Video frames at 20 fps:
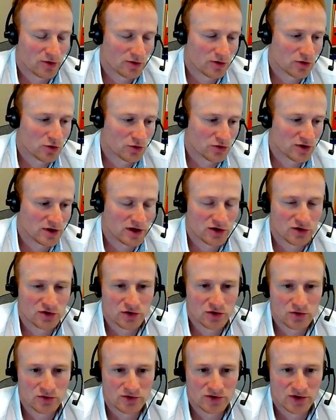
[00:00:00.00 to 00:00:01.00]
causing
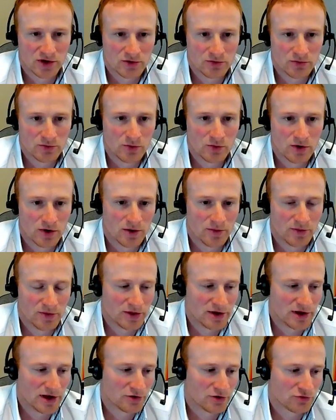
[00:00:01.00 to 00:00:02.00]
issues. So
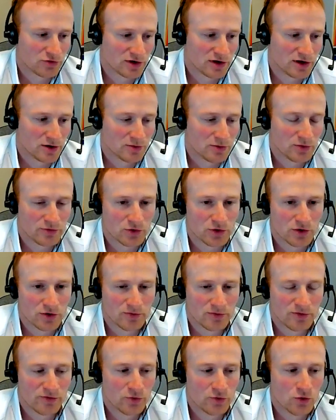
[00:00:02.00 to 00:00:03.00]
we've got
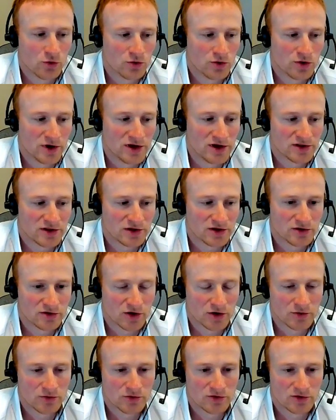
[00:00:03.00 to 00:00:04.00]
4 heating
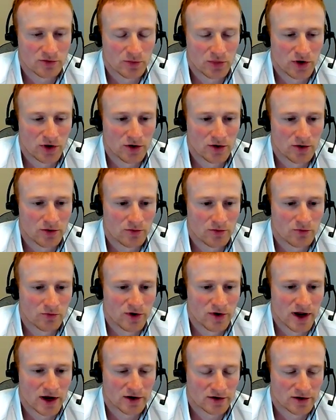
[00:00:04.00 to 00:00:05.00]
zones per
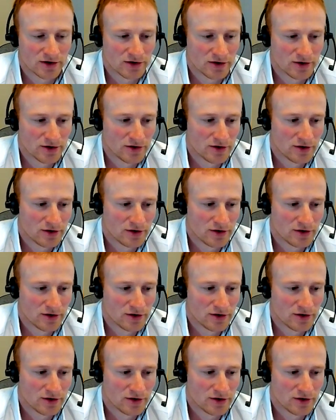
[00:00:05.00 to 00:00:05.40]
reactor,